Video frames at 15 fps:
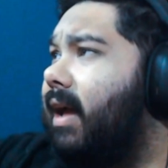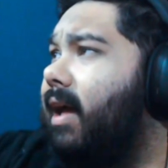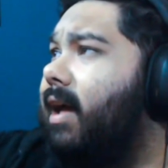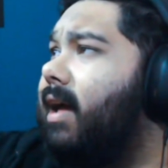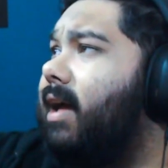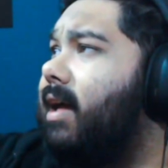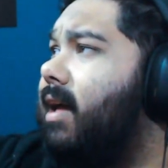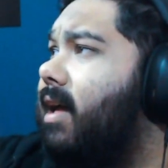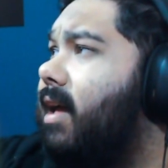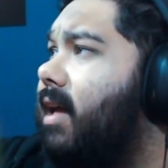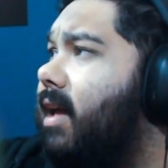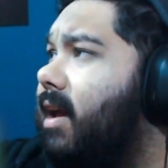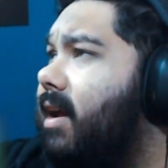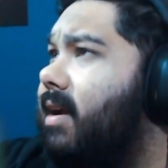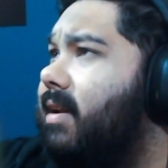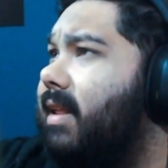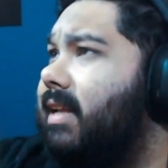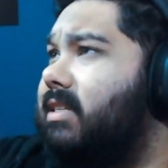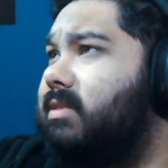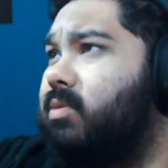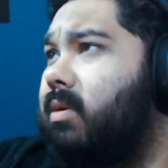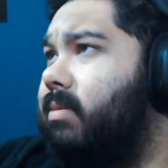
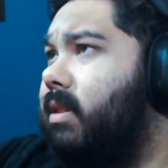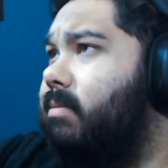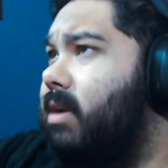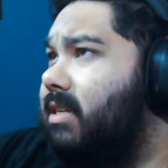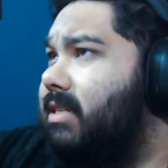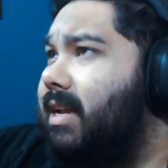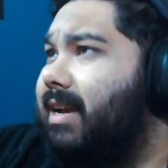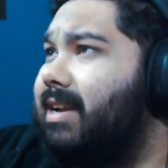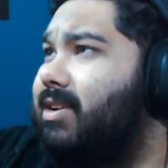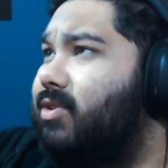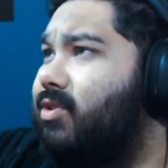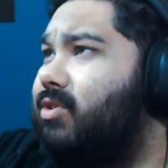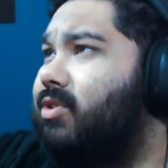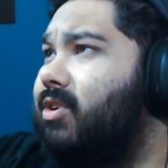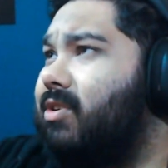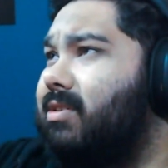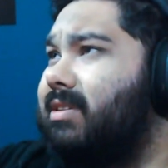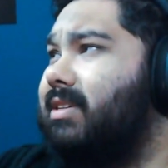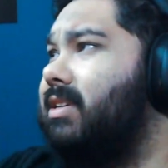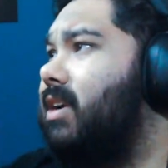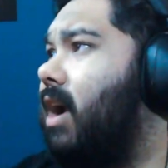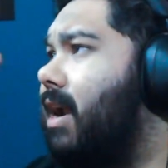That's probably the best I can do. You're
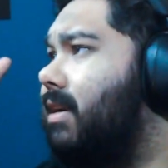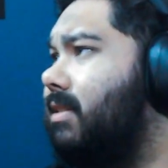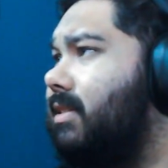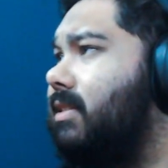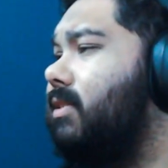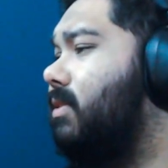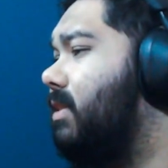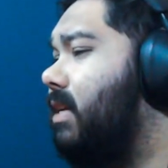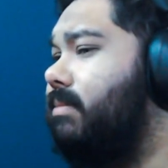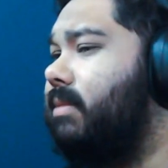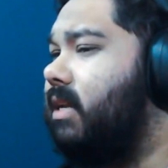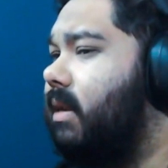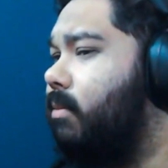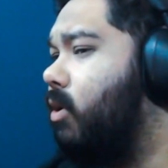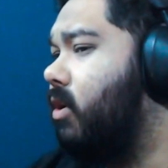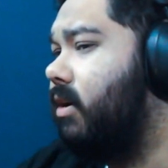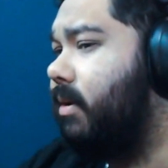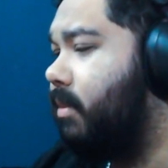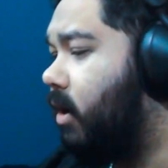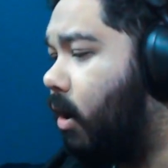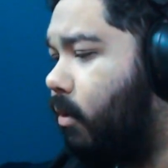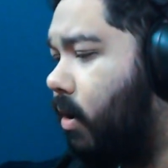kind of still seeing me in the monitor,
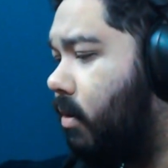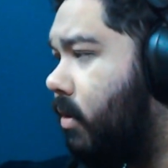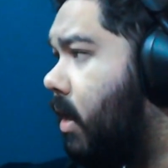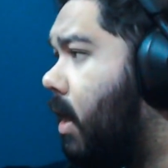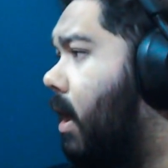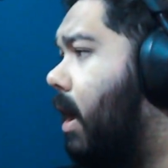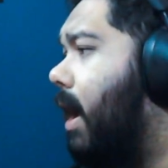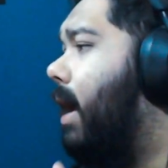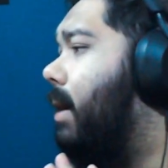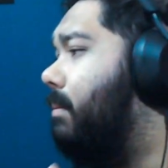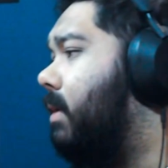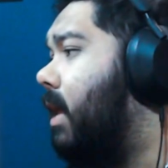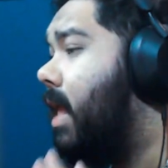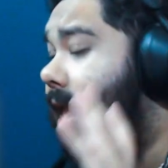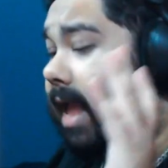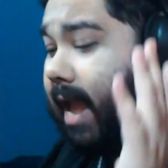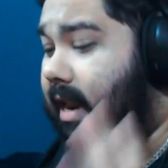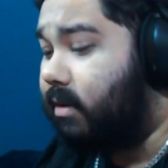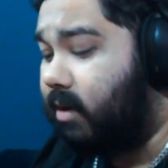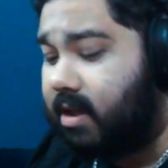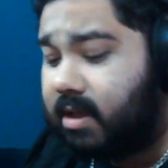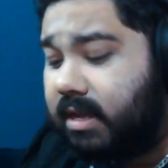but oh well.
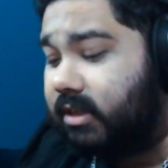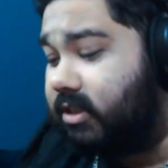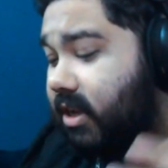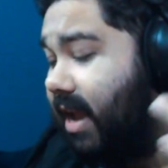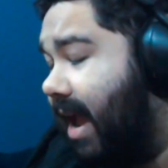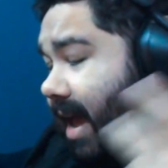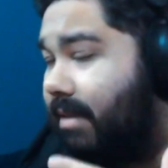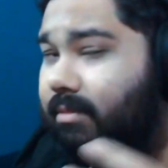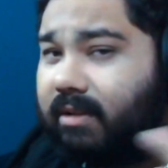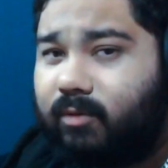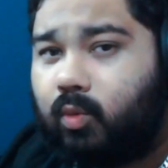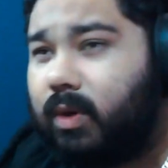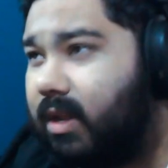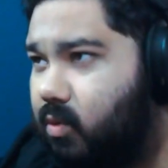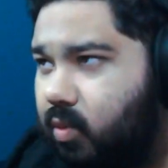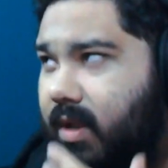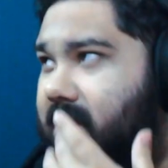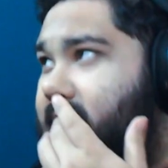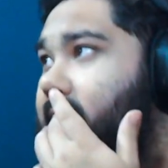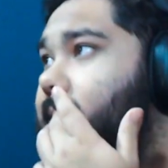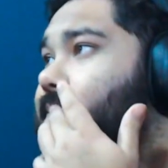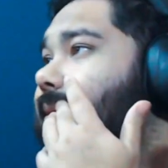Anyway, so yeah, I had a bit of a weird
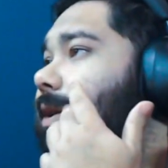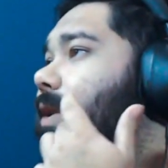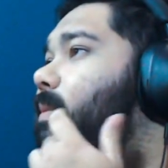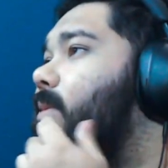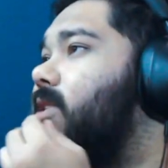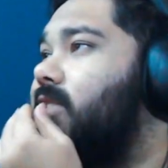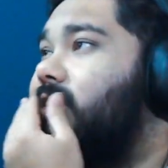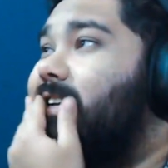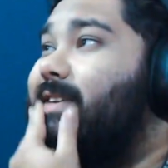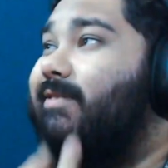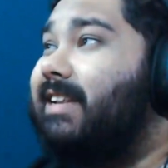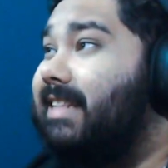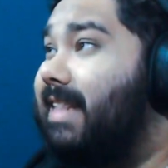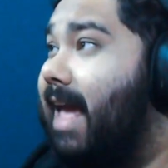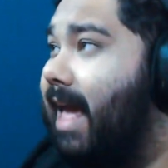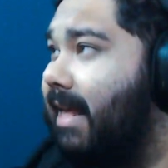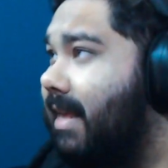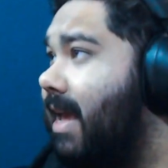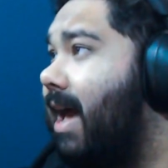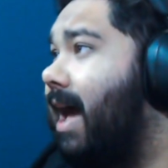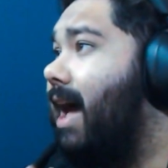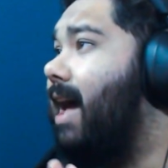weekend, man. I'm gonna just leave it at that.
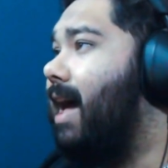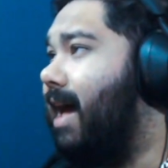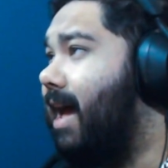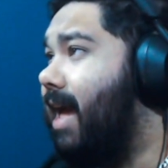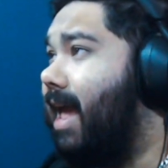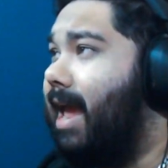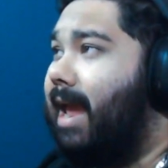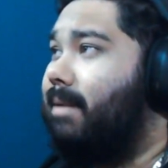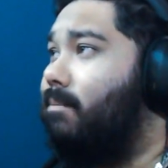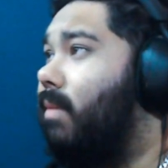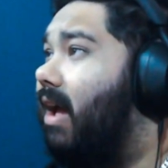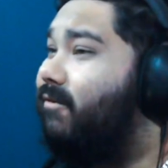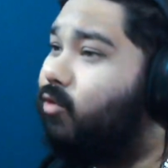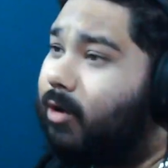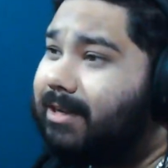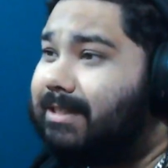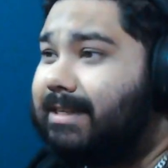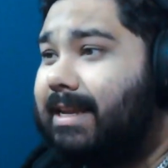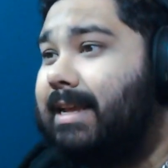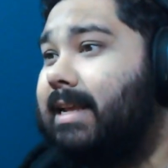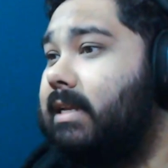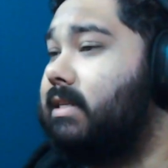And my voice
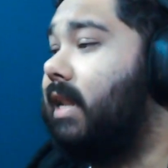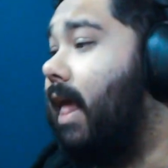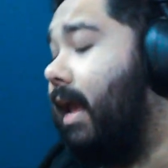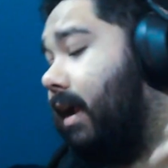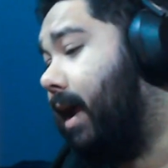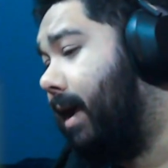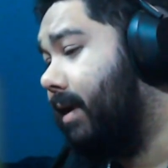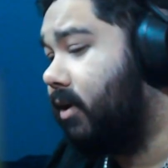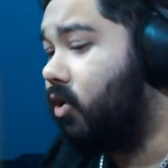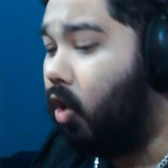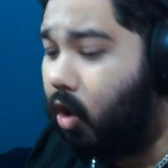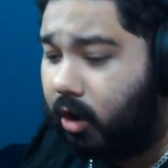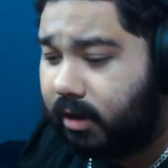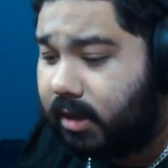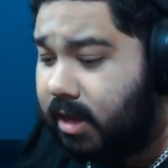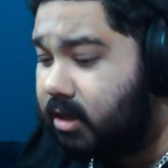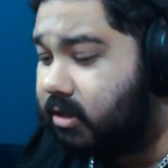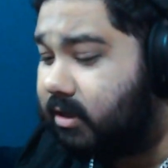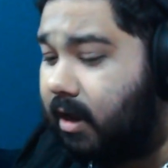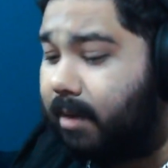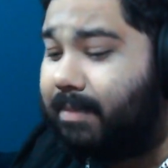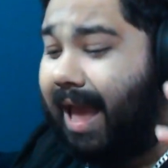is like kind of gone.
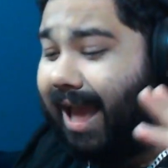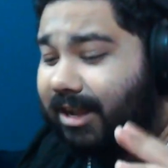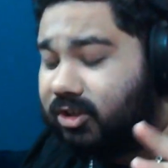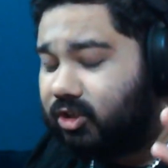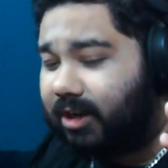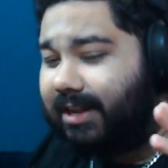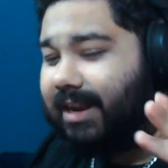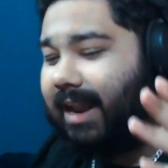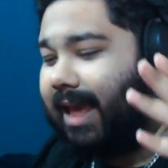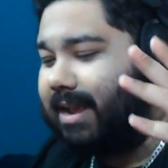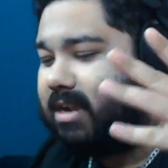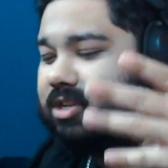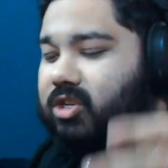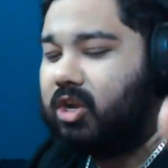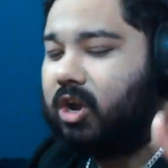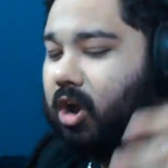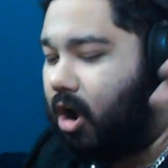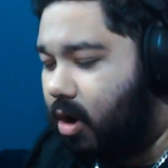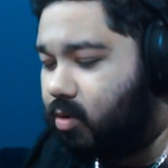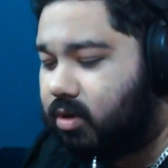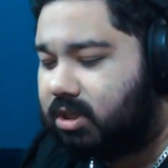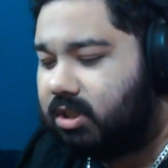So I'm actually like, I
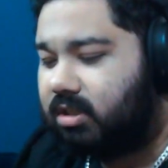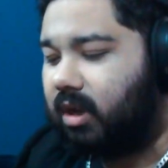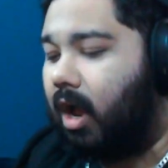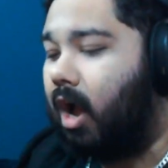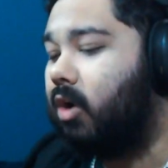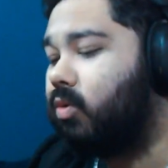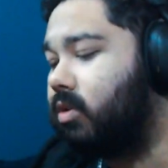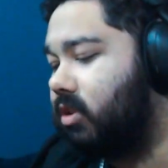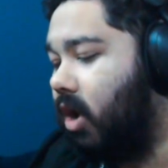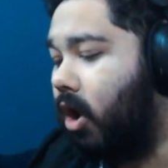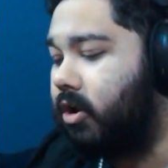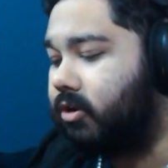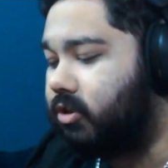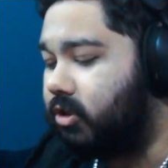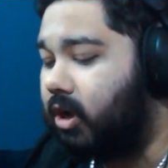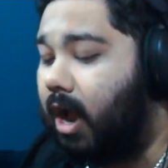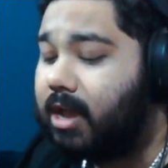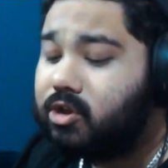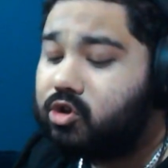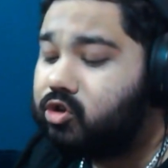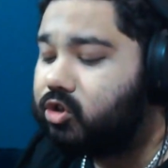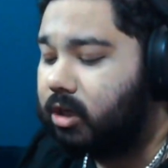was going to, I
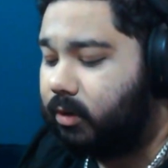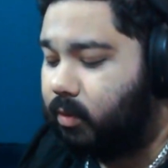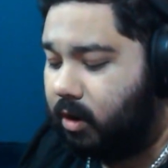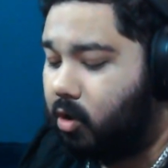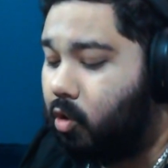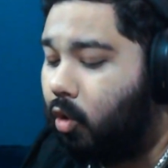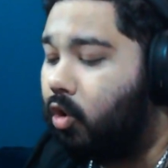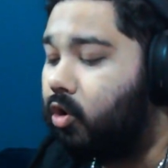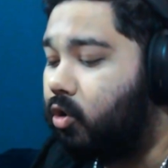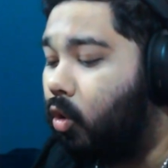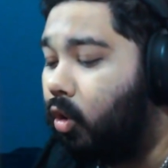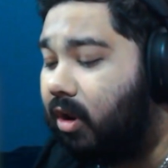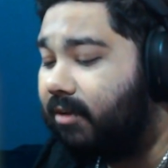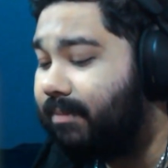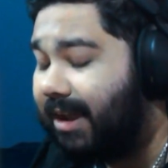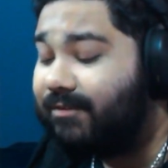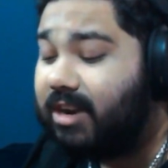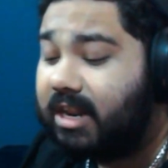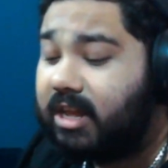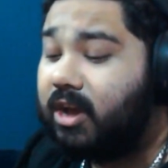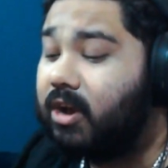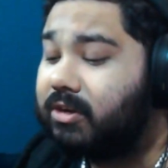usually record all of my
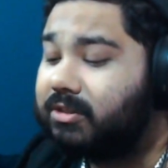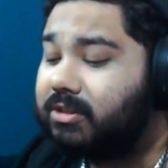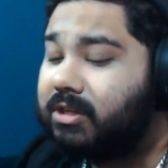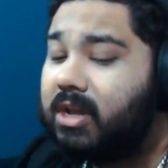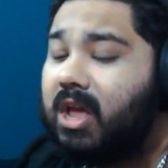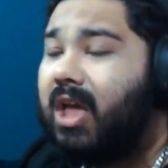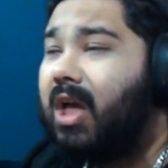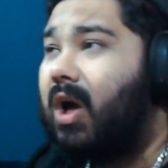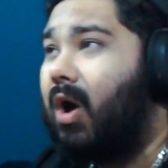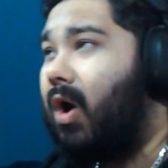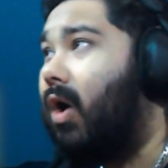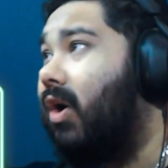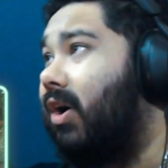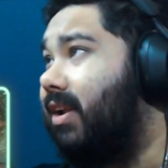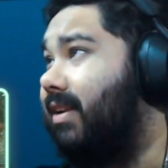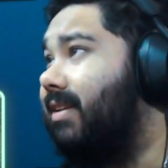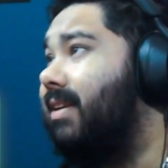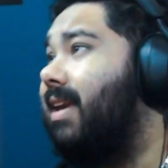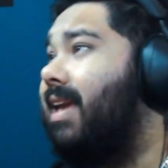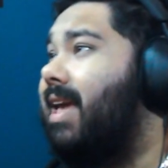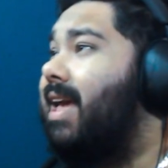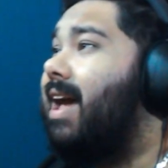videos on
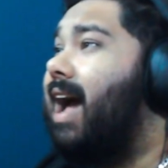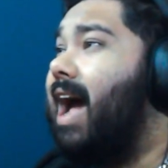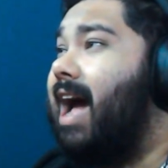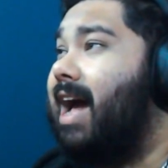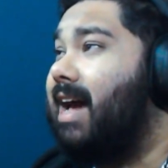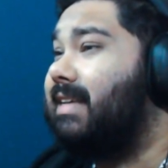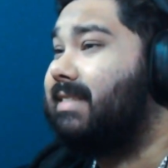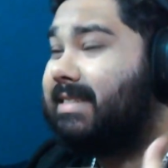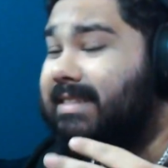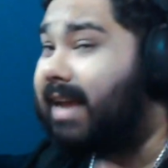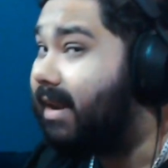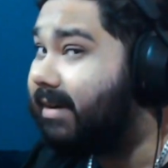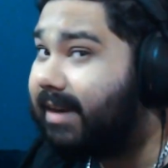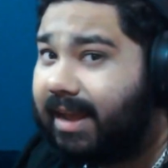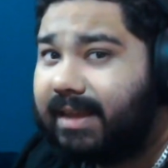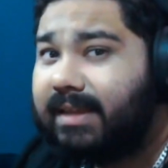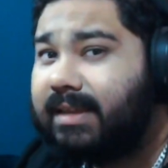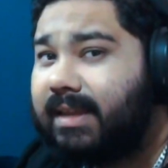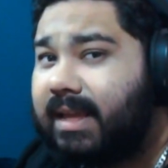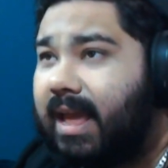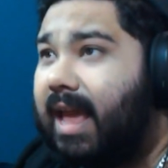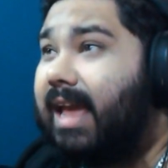Sunday,
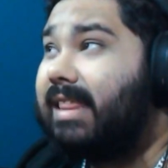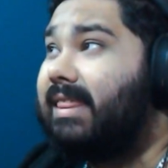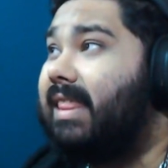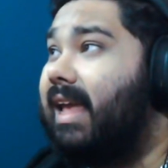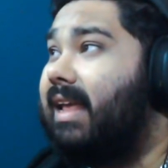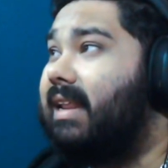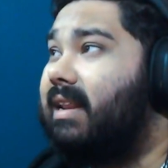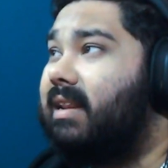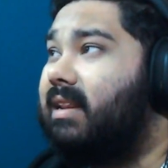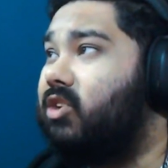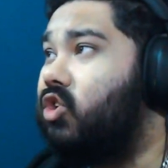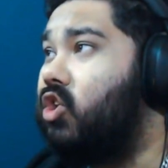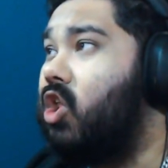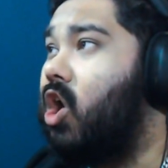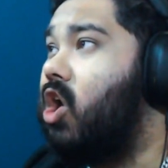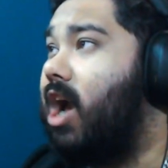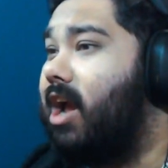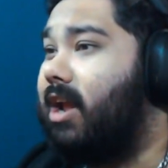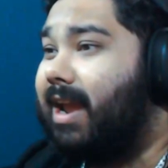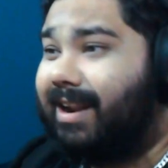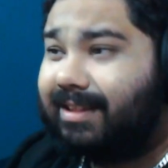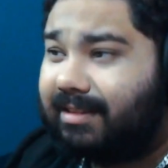and then, you know, I
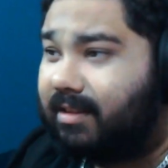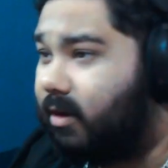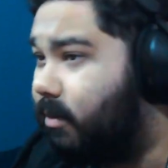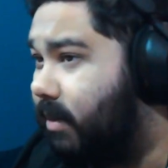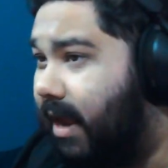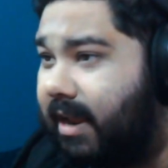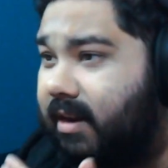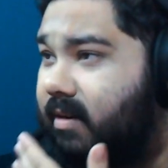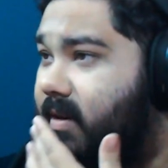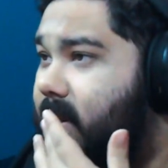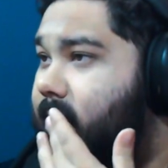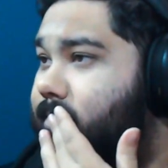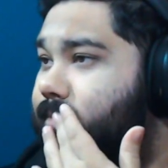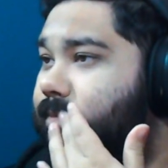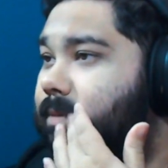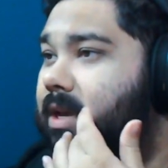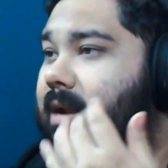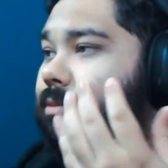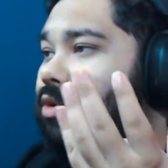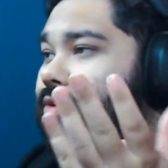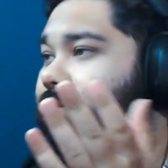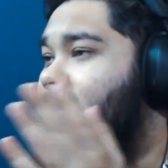edit them and get them
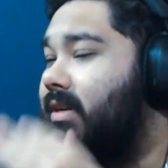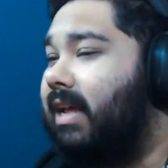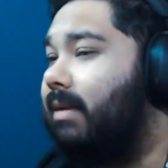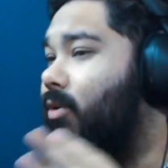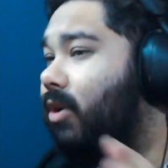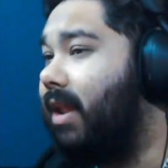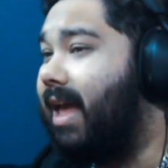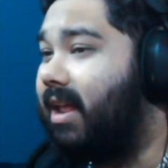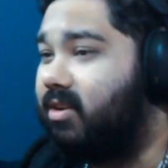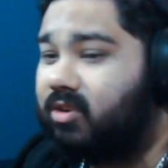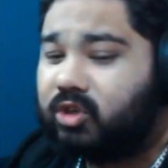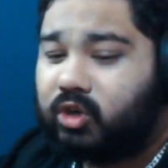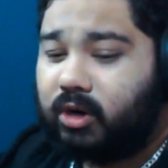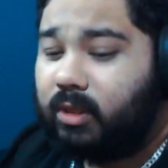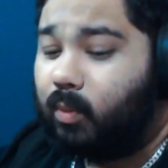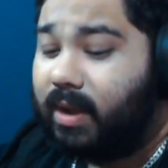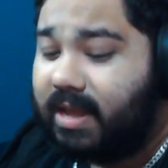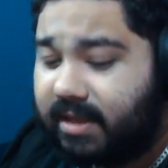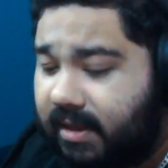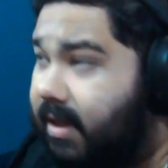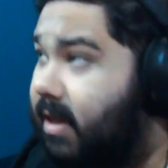all out during the week.